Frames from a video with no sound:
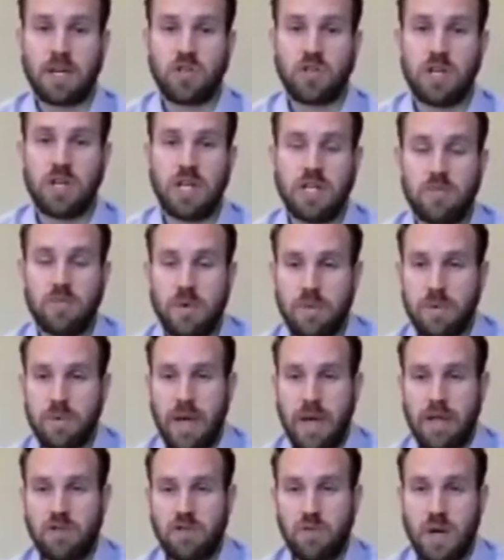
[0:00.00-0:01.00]
So you need to be able
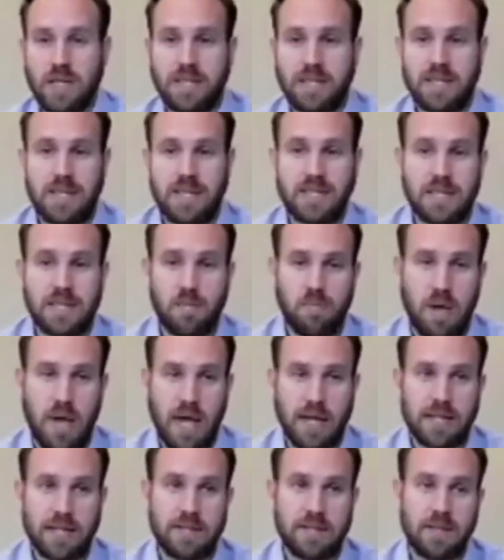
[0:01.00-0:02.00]
to,
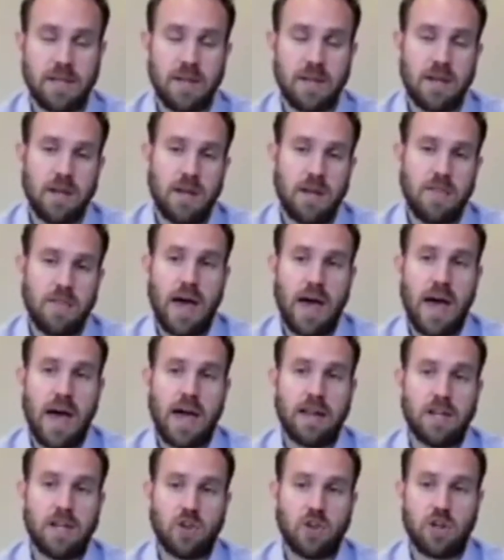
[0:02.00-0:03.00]
anticipate
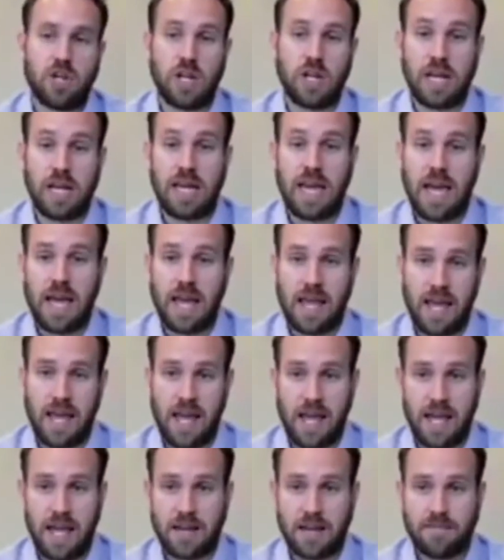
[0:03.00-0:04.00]
that you're going to get
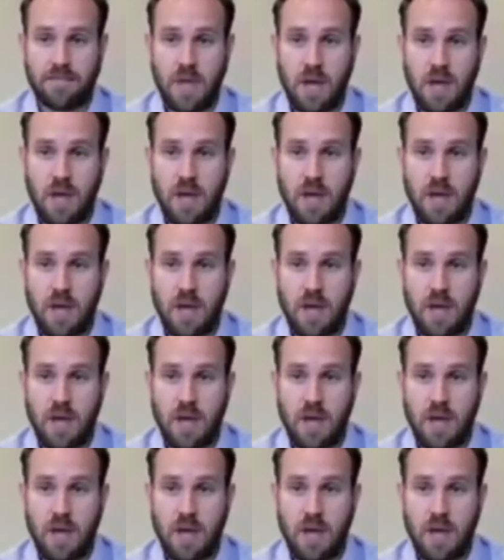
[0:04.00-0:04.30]
hit.